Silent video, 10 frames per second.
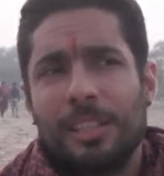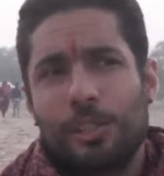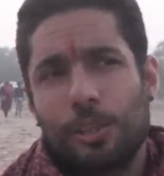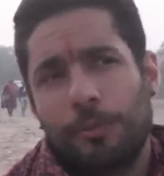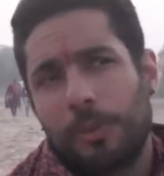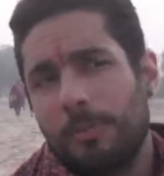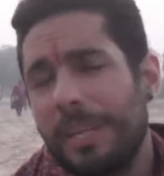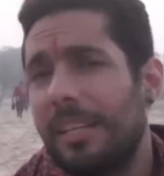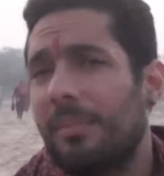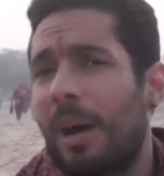So for
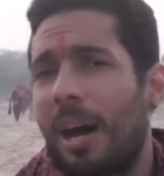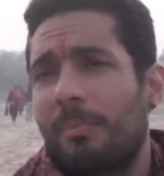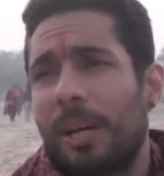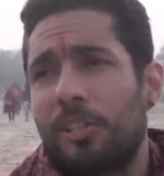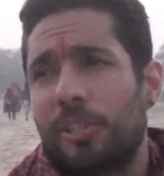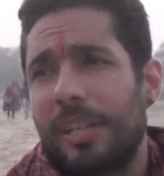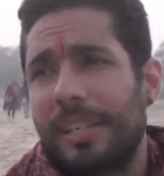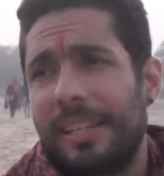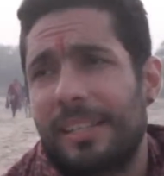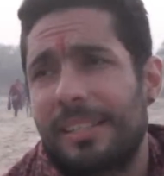me, the Maha Mantra
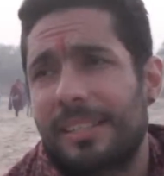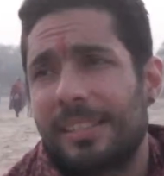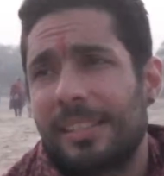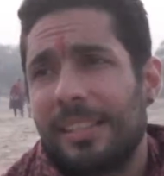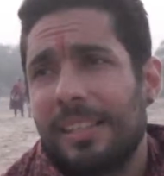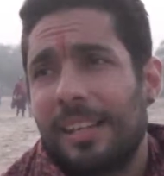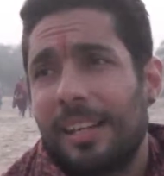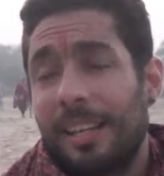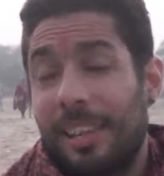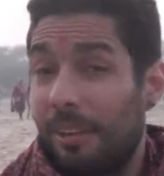is
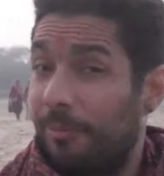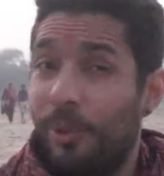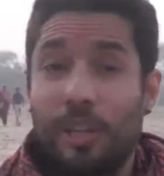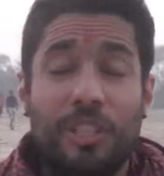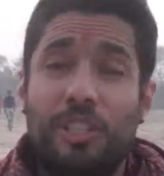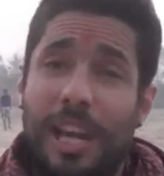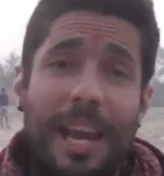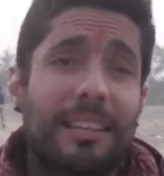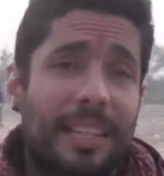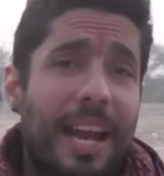the first
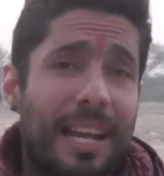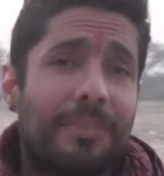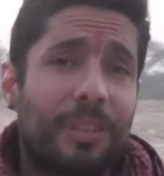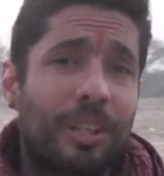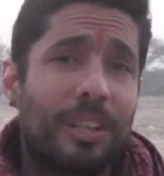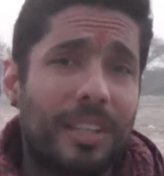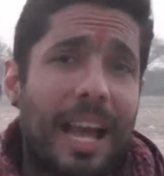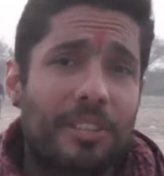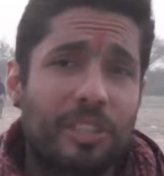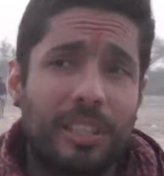chant that I ever heard,
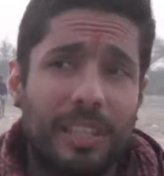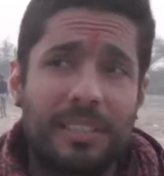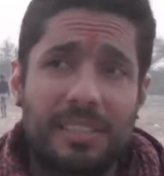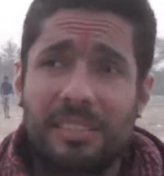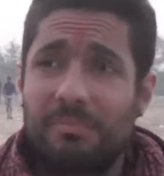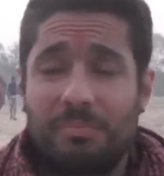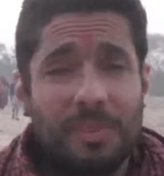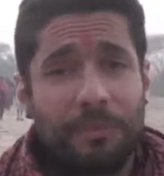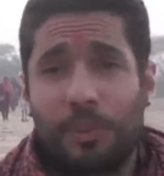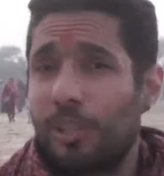actually. It's
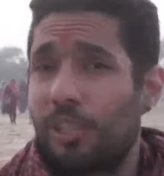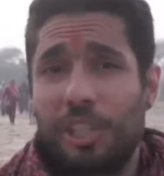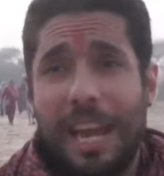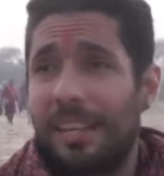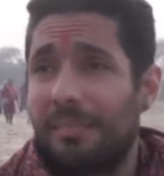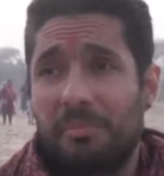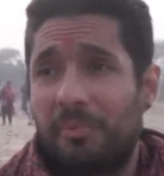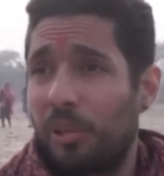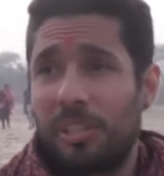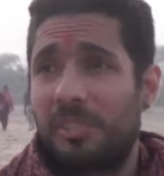the first chant,
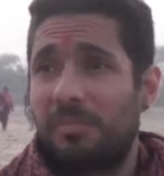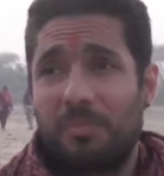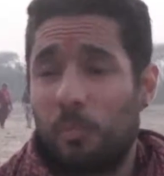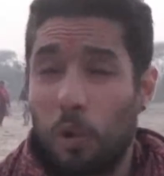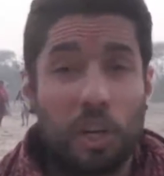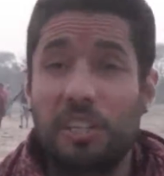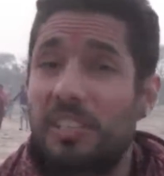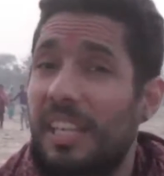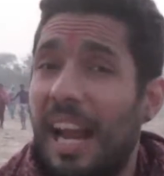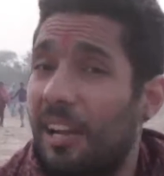first words
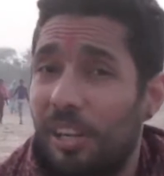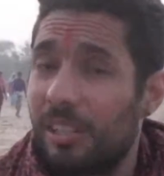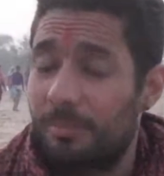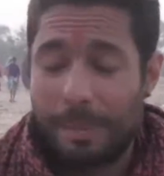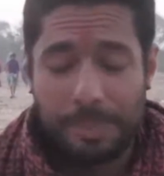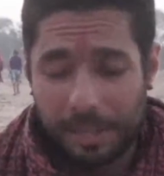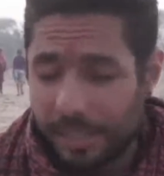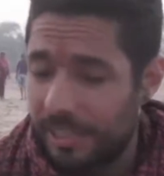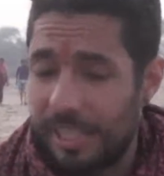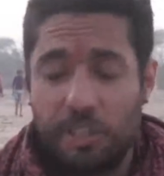that I heard. My
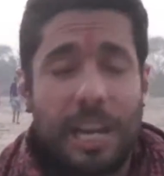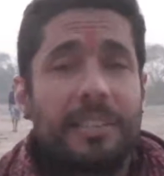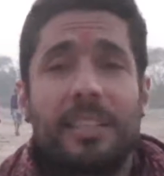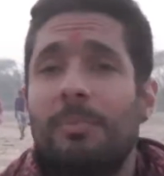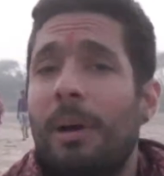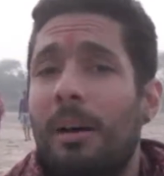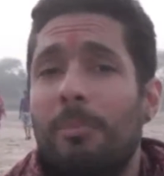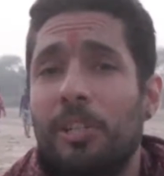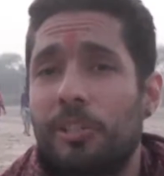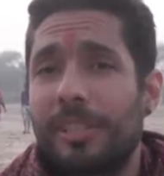parents, they chanted the Maha
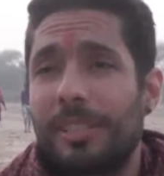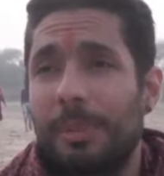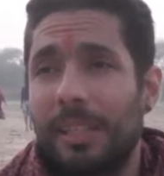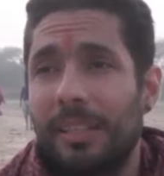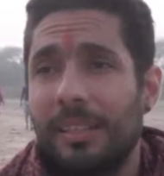Mantra to me.